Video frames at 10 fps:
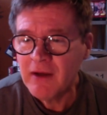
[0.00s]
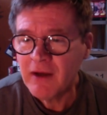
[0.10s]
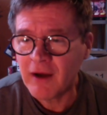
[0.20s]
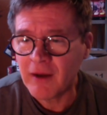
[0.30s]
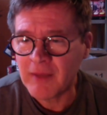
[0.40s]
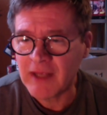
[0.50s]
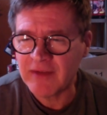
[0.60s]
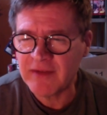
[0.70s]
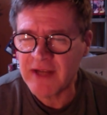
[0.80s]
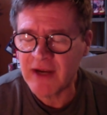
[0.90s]
Um,
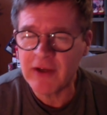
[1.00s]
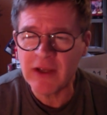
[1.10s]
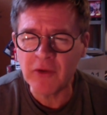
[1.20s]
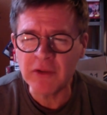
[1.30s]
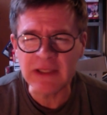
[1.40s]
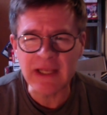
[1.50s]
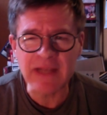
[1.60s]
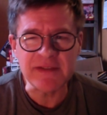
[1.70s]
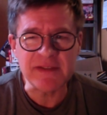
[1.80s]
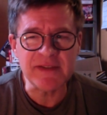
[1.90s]
and Terry only
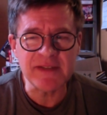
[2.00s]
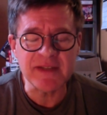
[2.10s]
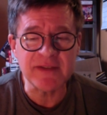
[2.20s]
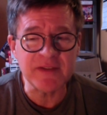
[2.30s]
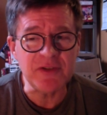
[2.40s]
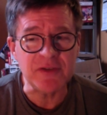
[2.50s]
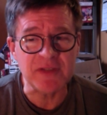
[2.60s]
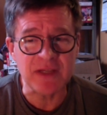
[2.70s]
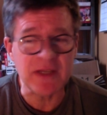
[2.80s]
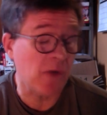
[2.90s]
lasted six
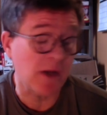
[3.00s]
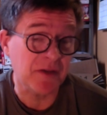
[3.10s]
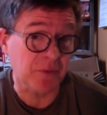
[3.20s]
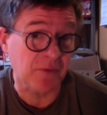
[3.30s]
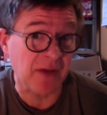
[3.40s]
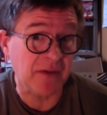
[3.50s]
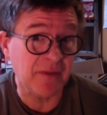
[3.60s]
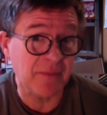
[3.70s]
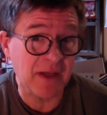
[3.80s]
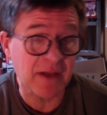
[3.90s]
issues, and he wanted to move on to
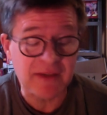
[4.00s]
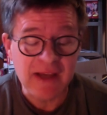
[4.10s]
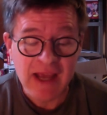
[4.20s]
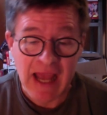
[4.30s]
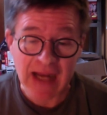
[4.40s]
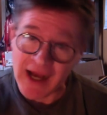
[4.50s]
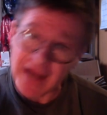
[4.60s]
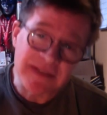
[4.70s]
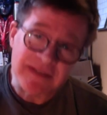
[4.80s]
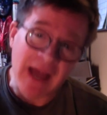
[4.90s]
something else. And
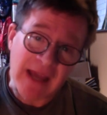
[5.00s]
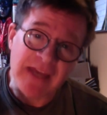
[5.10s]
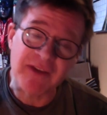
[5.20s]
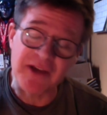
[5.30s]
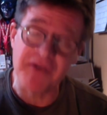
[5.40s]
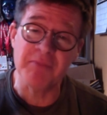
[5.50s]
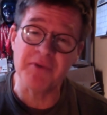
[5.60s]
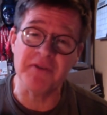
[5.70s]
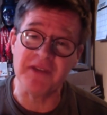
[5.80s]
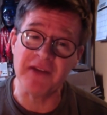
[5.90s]
I, I gave Karen
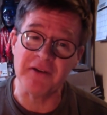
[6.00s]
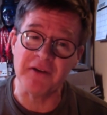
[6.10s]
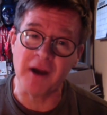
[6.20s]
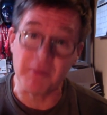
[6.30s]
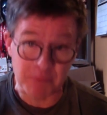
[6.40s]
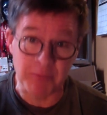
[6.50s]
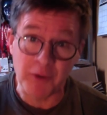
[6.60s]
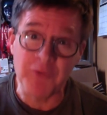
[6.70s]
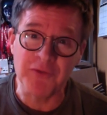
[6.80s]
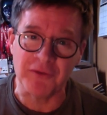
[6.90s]
Berger, the editor, a
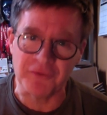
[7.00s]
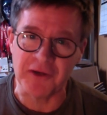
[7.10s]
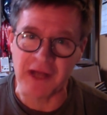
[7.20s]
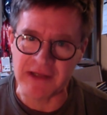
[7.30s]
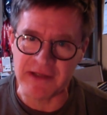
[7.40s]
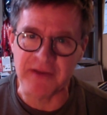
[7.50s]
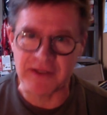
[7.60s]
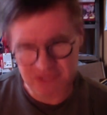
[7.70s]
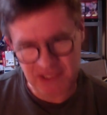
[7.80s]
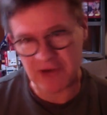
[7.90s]
proposal for an idea
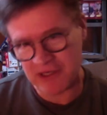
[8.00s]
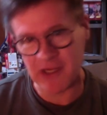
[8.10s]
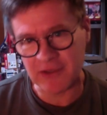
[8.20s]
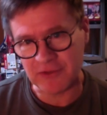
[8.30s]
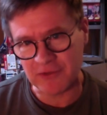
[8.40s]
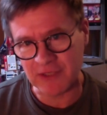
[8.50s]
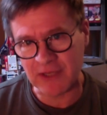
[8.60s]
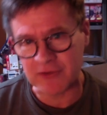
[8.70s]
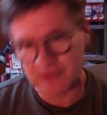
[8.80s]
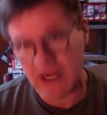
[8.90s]
that Terry and I could do
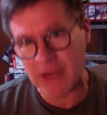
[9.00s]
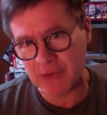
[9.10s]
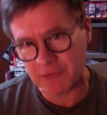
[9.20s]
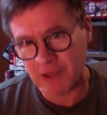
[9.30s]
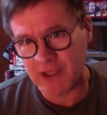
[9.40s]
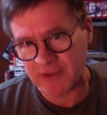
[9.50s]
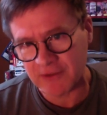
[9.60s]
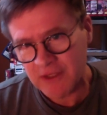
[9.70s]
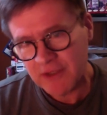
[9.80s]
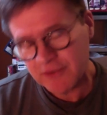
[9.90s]
together that I would write.
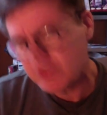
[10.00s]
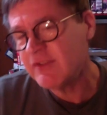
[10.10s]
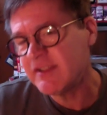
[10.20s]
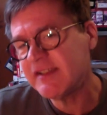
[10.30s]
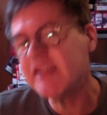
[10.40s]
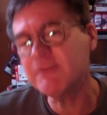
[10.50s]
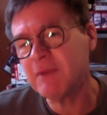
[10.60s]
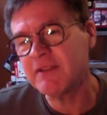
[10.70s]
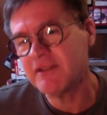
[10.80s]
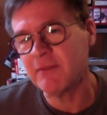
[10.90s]
So even six
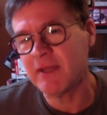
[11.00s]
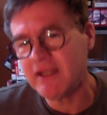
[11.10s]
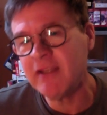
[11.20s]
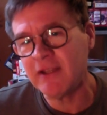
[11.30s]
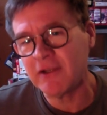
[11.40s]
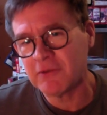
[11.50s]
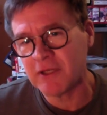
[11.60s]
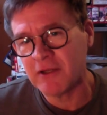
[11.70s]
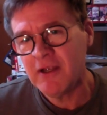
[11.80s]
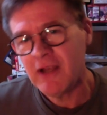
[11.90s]
months into my inking
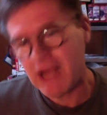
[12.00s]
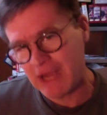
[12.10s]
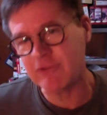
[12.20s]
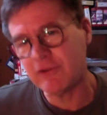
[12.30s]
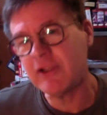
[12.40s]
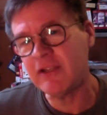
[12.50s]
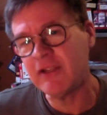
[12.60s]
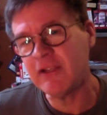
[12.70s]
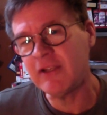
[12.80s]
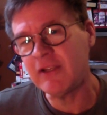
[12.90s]
career, I was looking
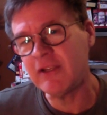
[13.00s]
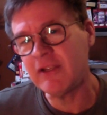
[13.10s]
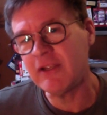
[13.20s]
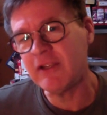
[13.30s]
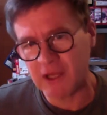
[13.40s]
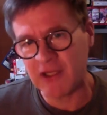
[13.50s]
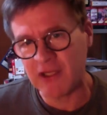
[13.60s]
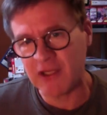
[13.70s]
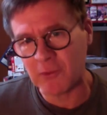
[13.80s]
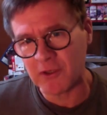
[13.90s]
for ways to find
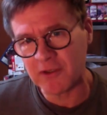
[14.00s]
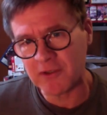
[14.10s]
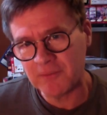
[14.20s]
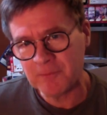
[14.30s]
writing work.